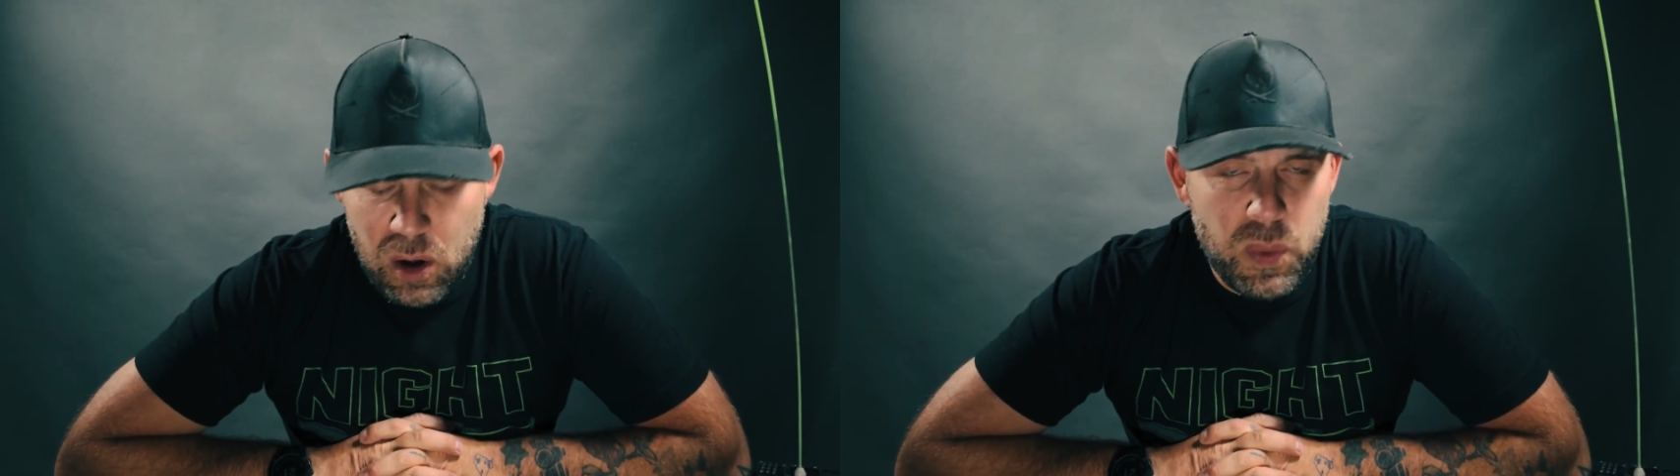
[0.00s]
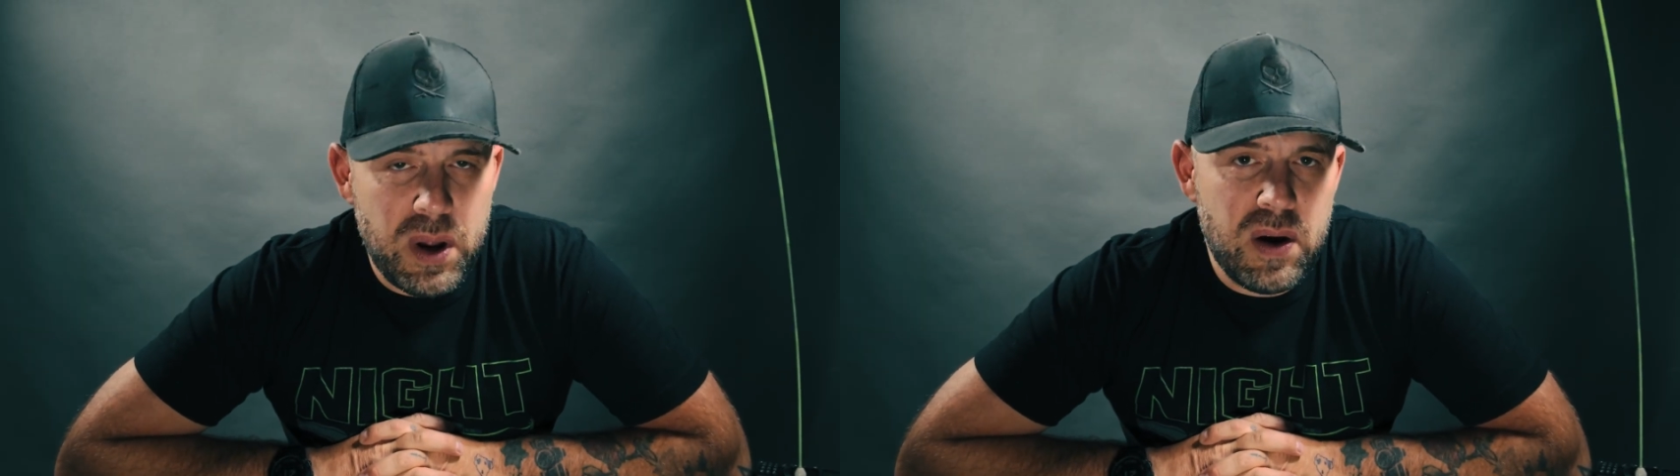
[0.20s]

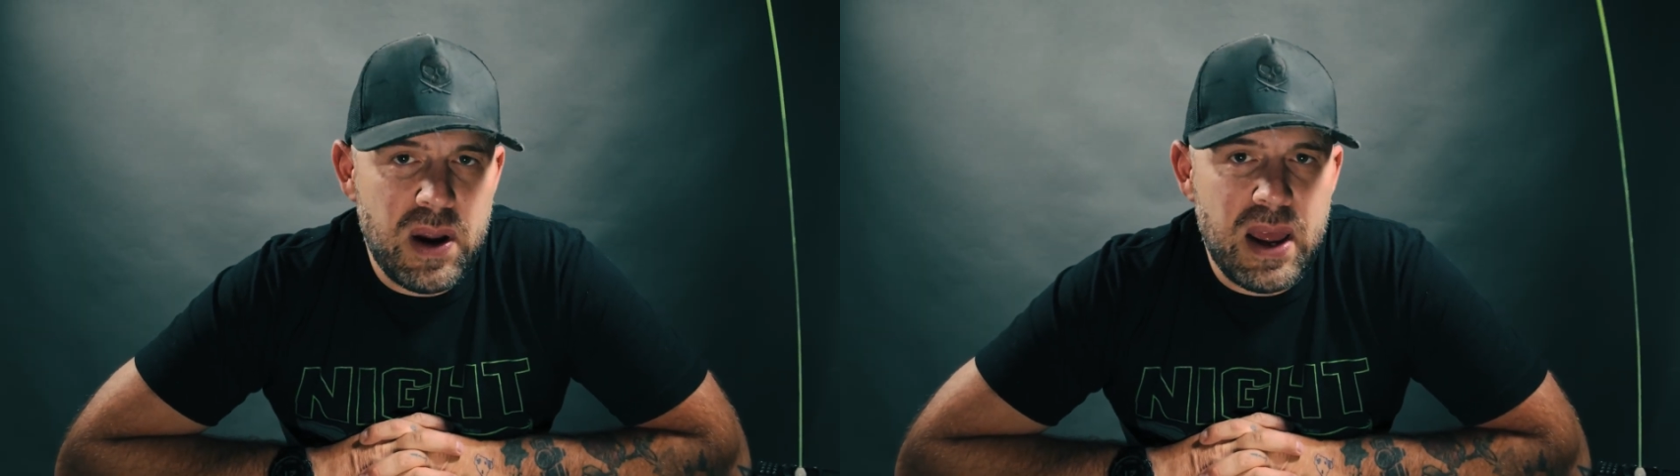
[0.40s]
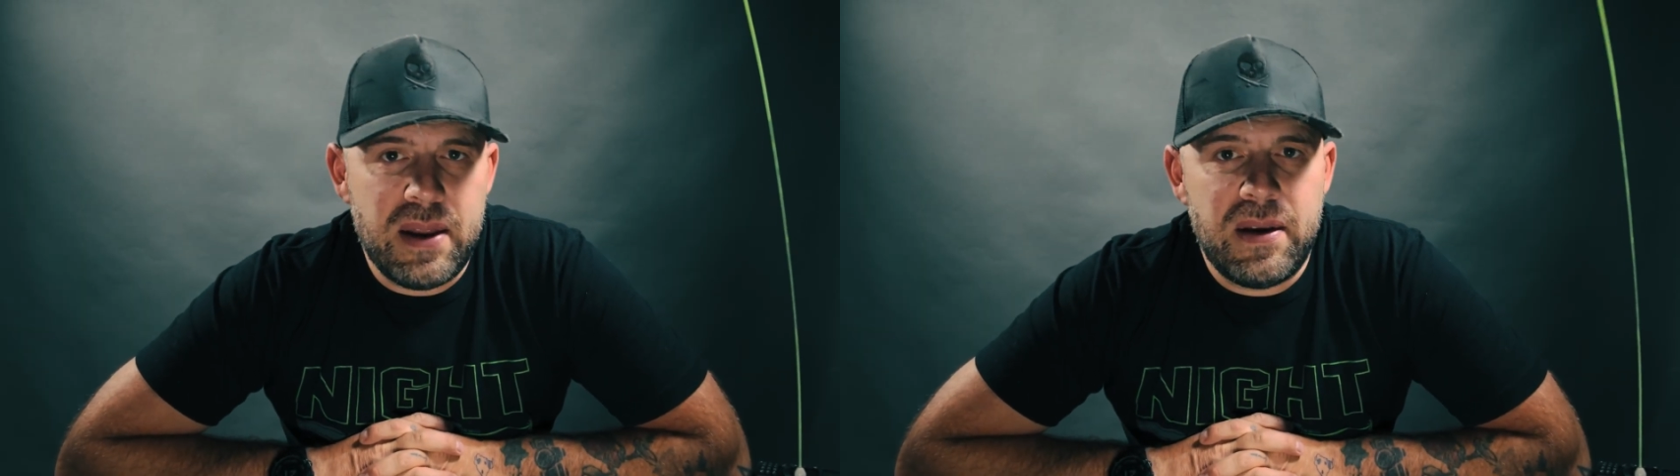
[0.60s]
aware
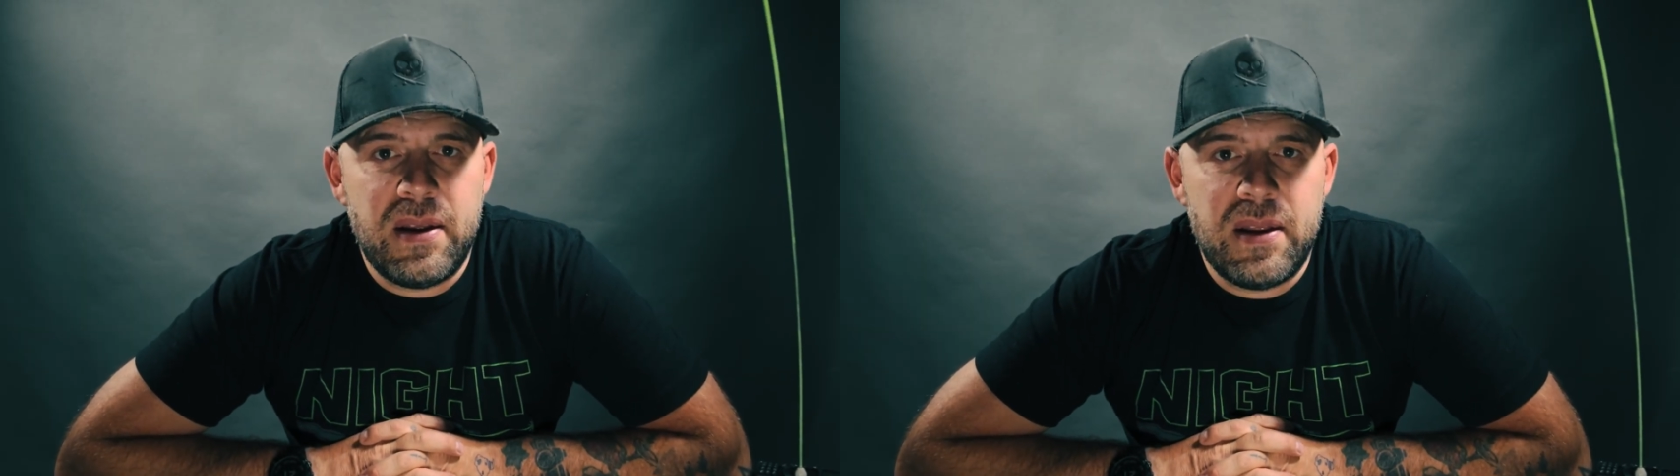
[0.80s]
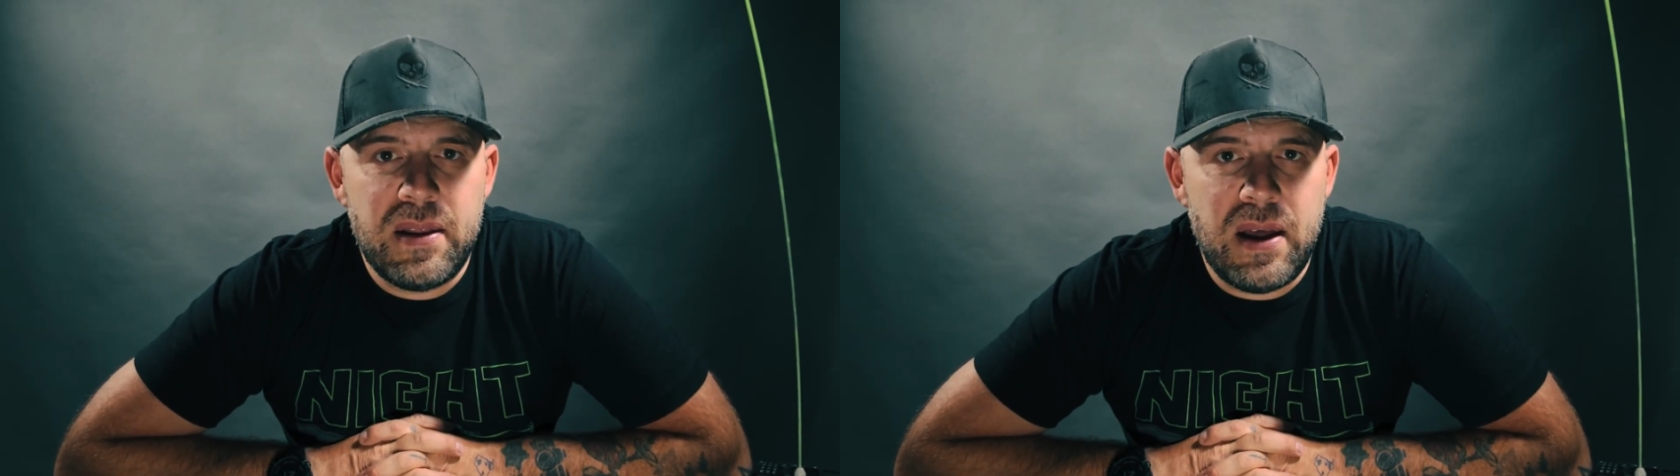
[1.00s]
and
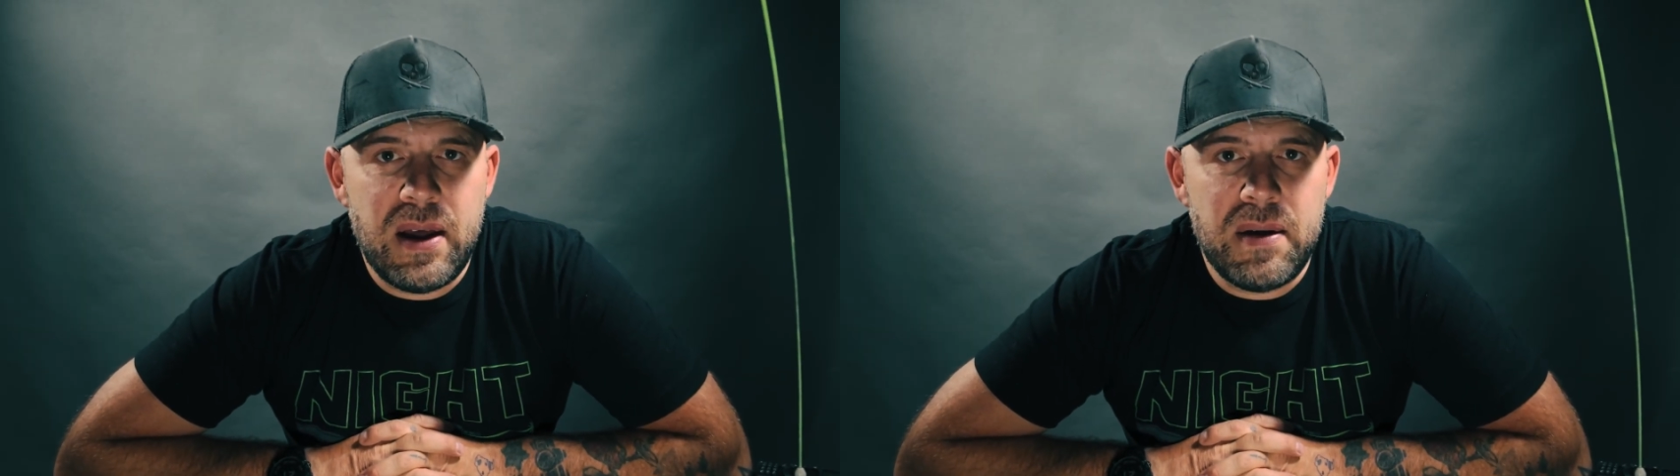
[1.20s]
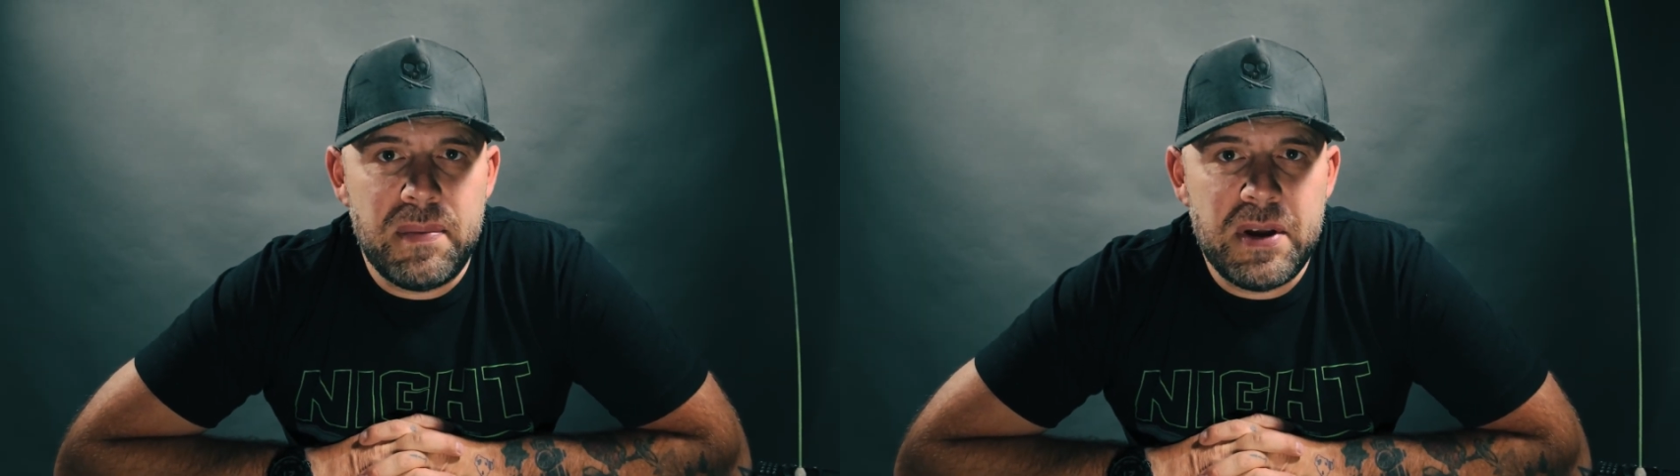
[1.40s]
uh,